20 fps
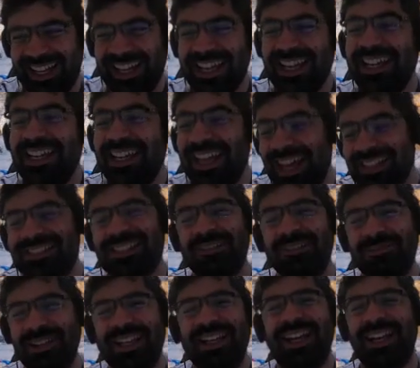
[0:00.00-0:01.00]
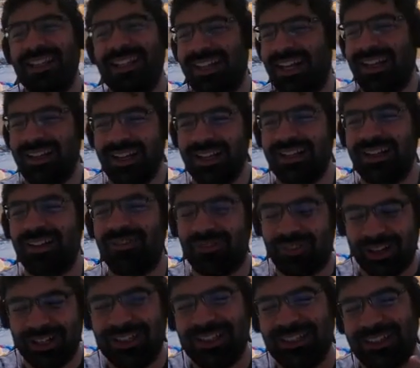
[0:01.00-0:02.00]
Yeah, something like that, like a
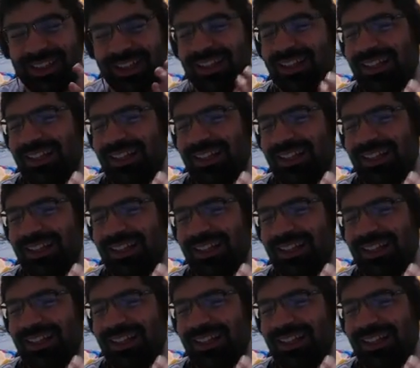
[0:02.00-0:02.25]
funny thing.